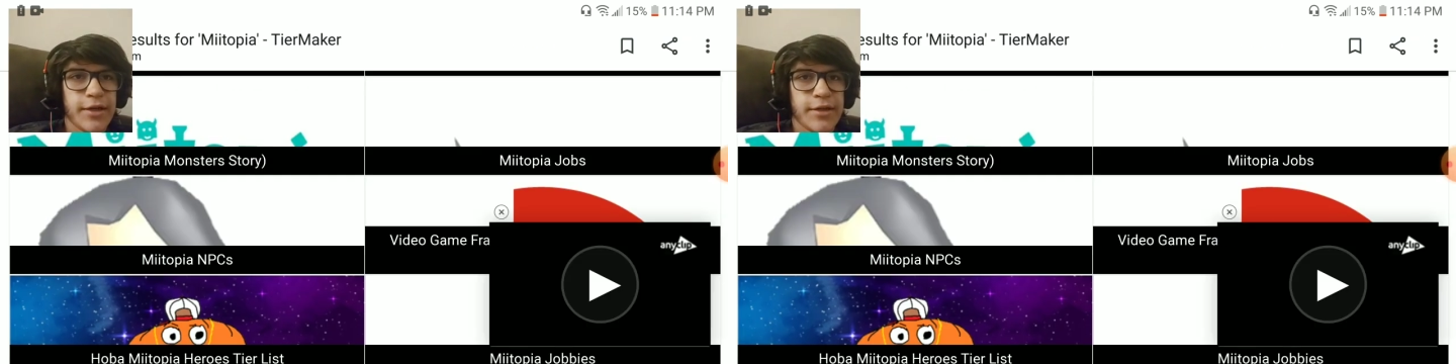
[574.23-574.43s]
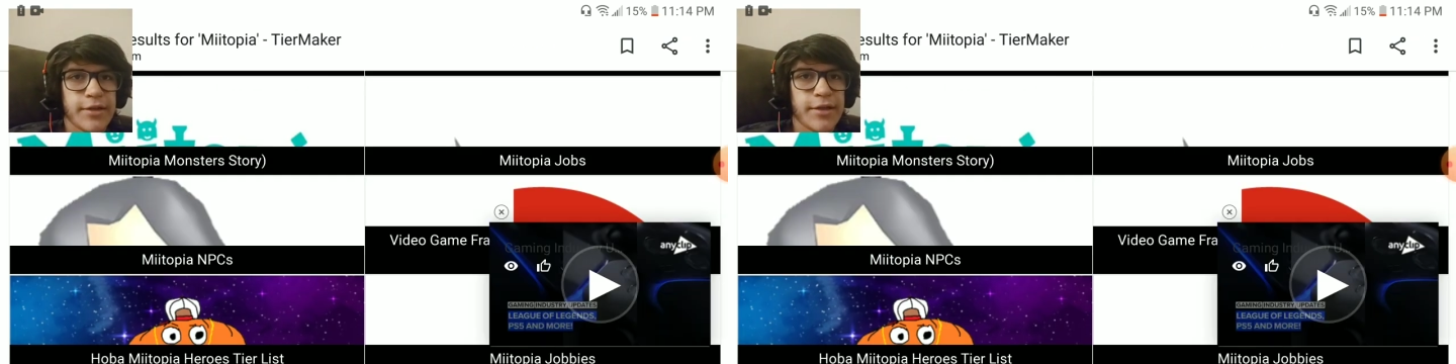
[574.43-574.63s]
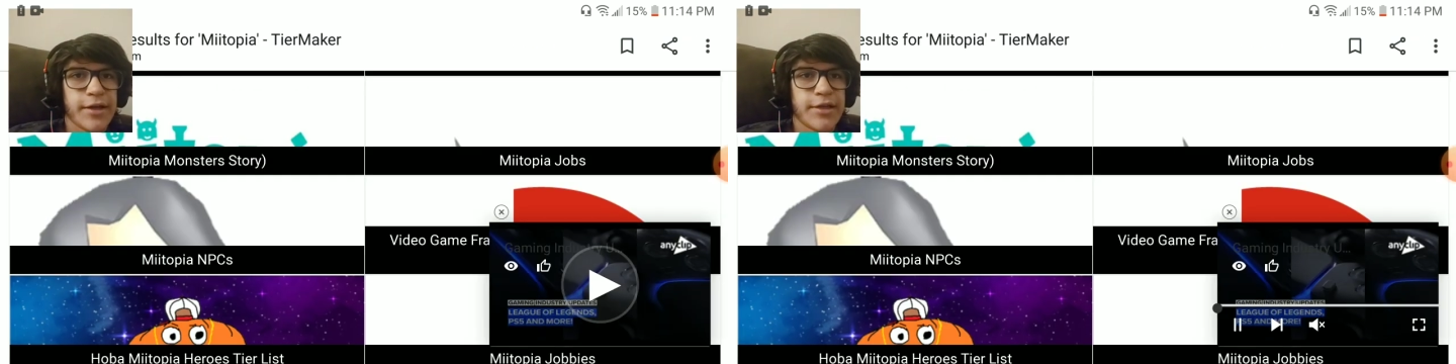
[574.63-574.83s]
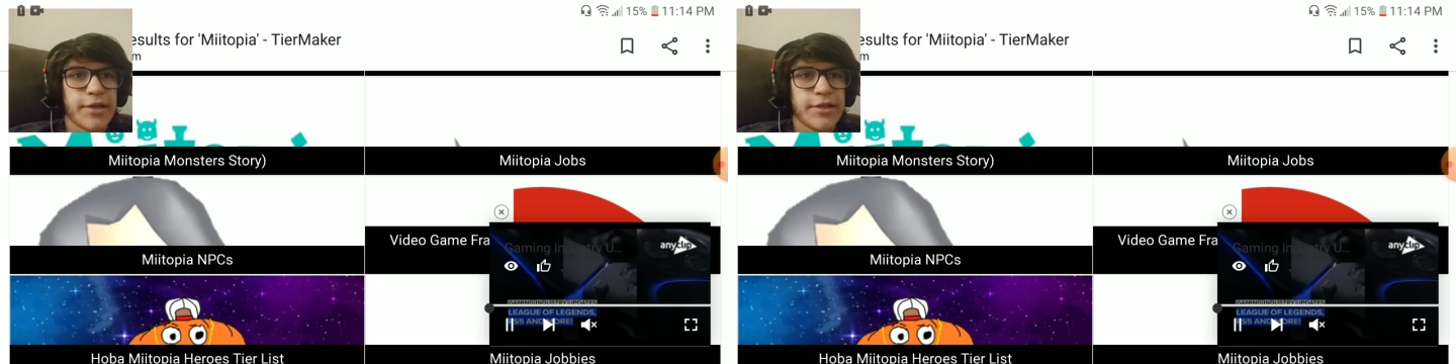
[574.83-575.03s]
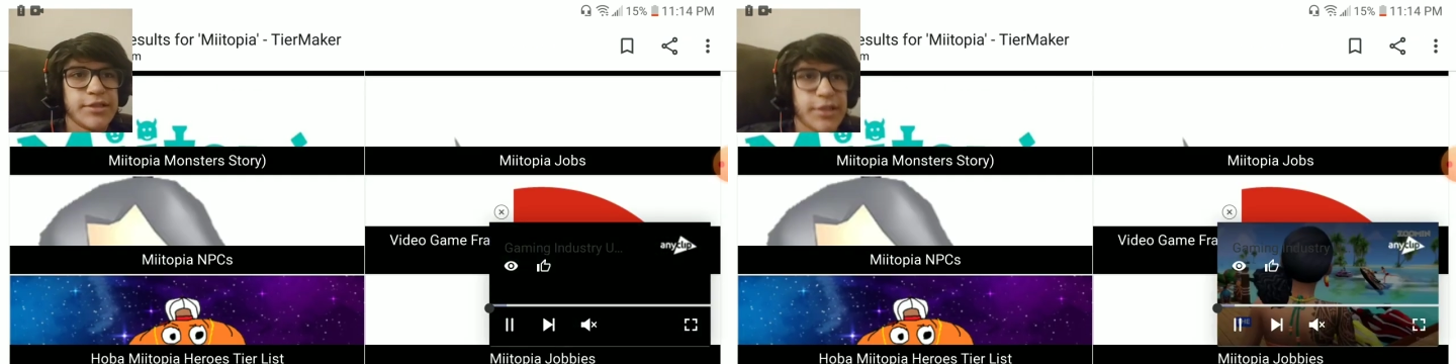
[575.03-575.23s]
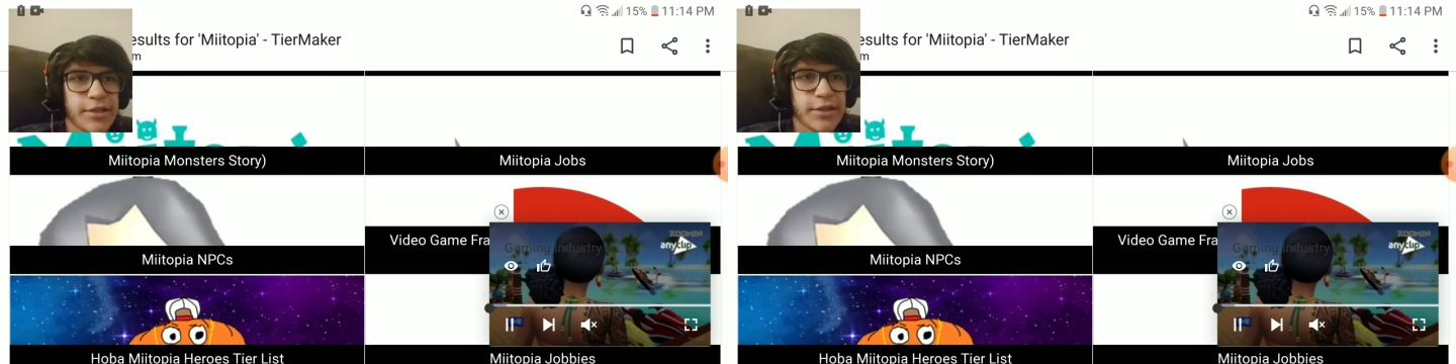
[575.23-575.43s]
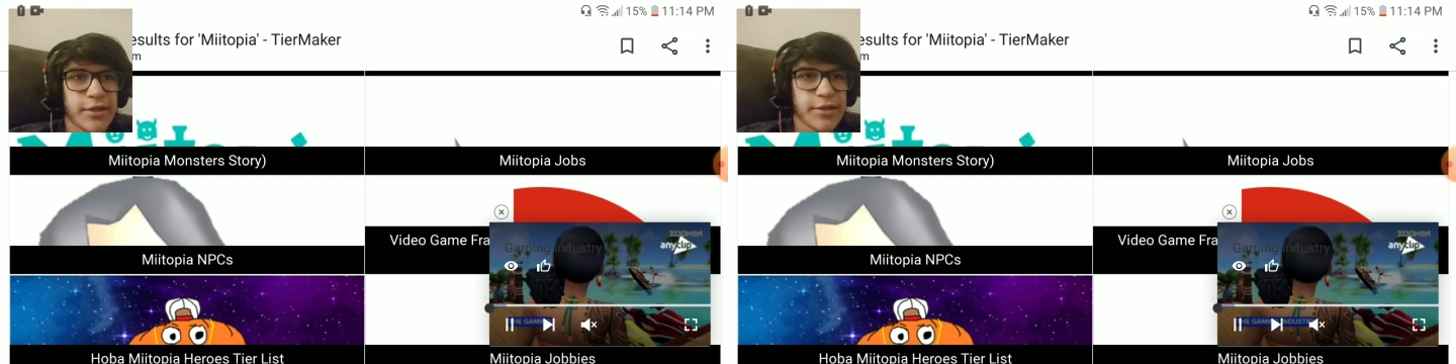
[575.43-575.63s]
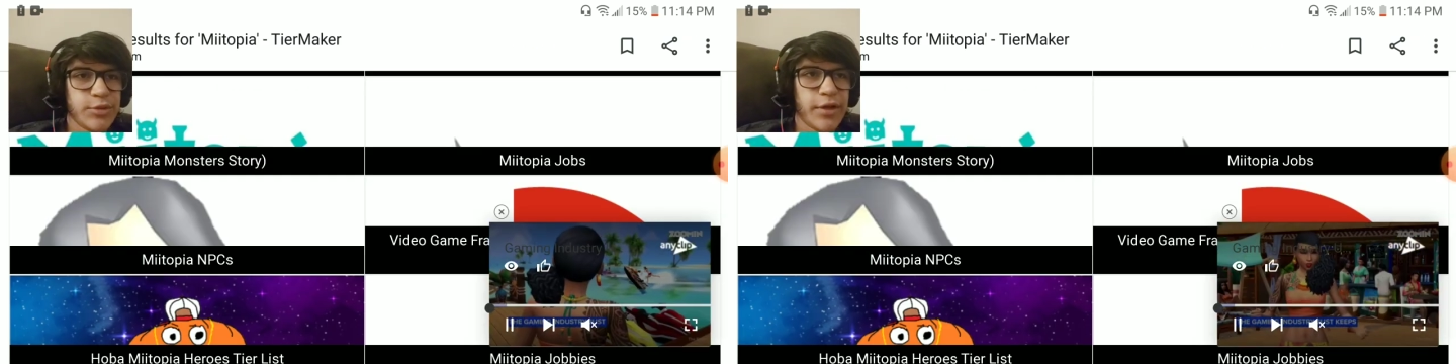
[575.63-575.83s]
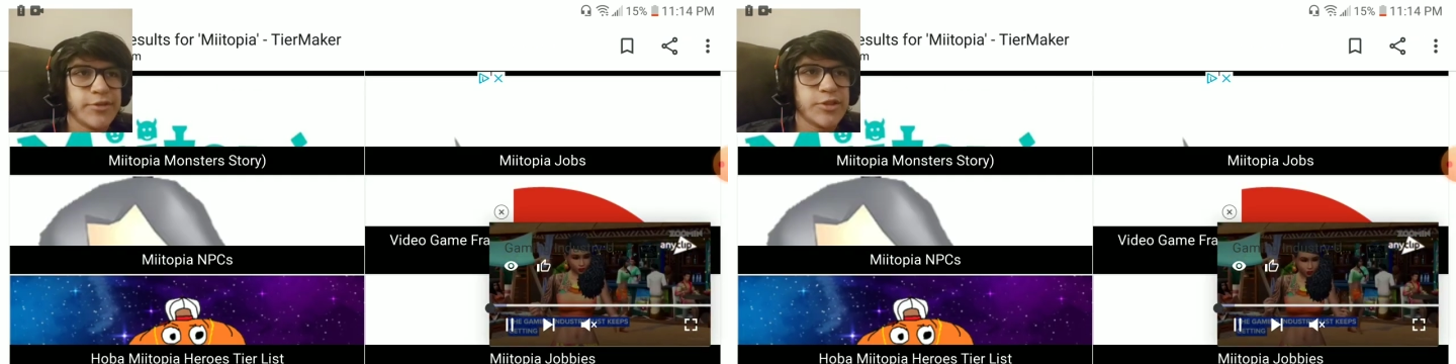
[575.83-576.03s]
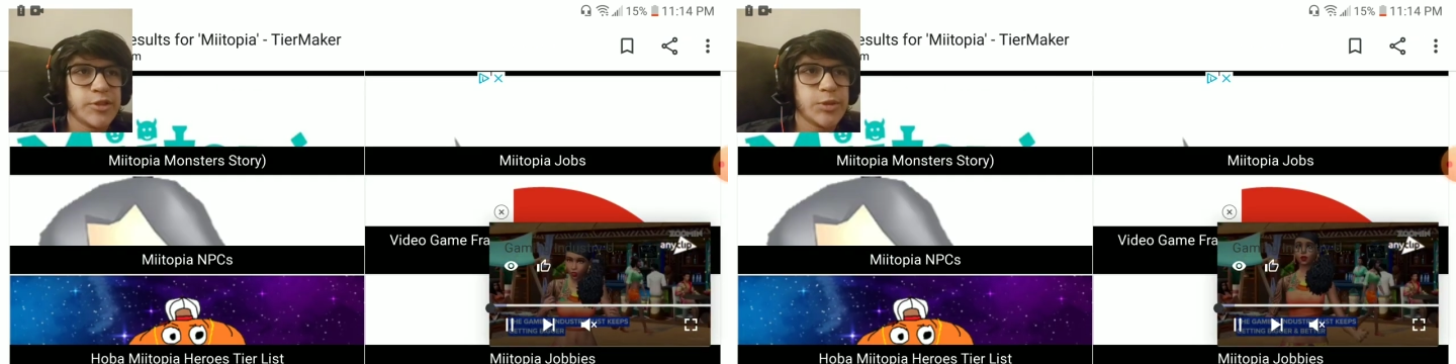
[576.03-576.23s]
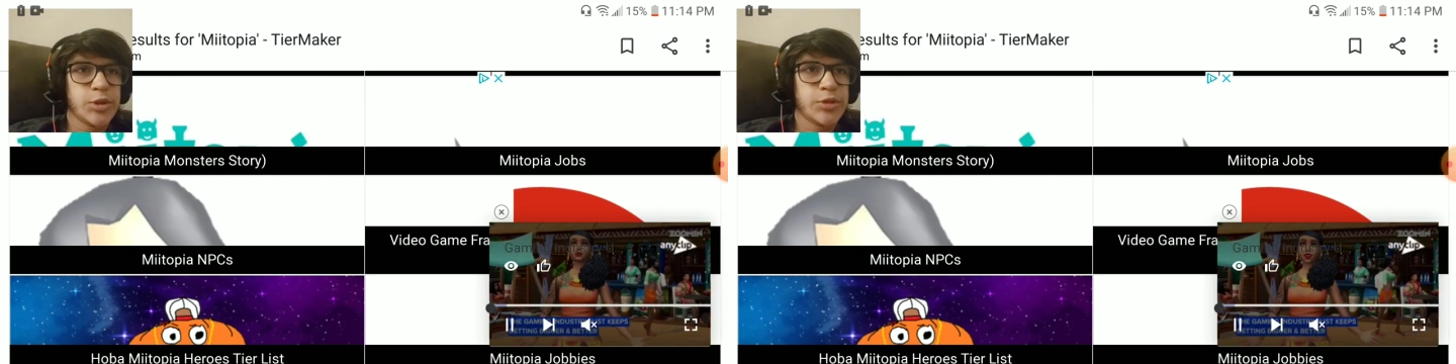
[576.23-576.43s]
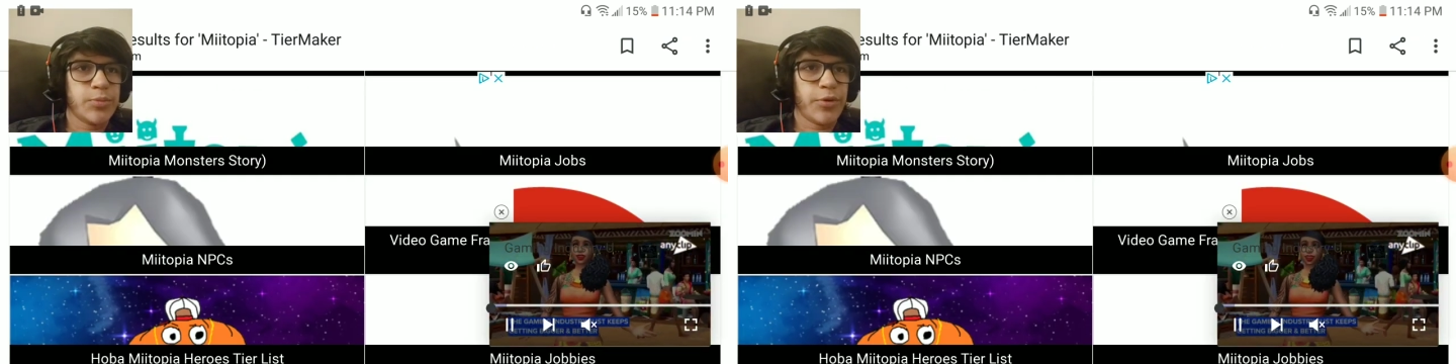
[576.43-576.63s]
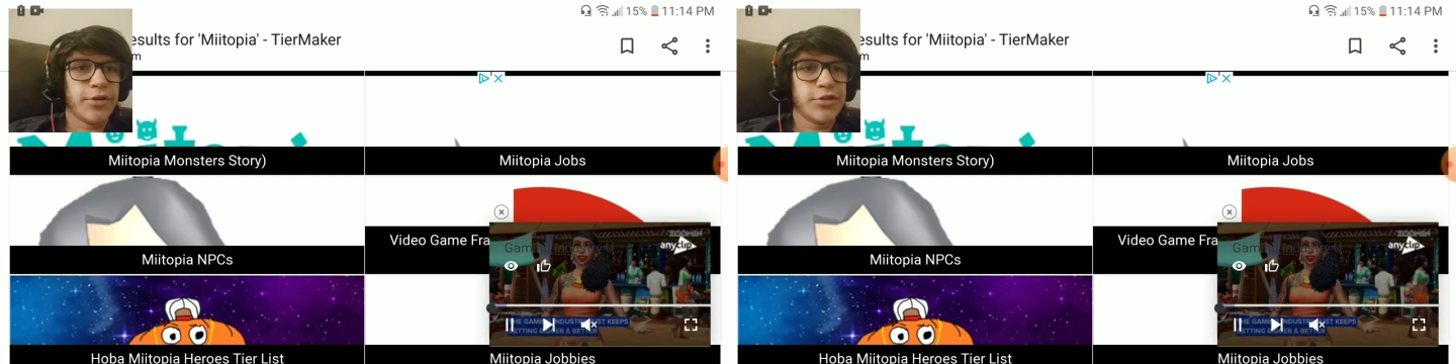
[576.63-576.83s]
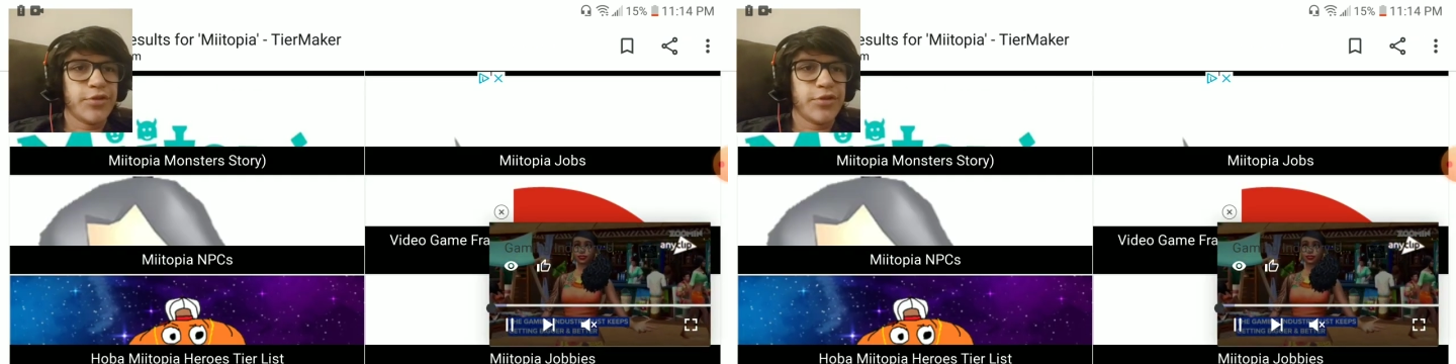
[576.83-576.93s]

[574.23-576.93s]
That yeah, that it's like this will have spoilers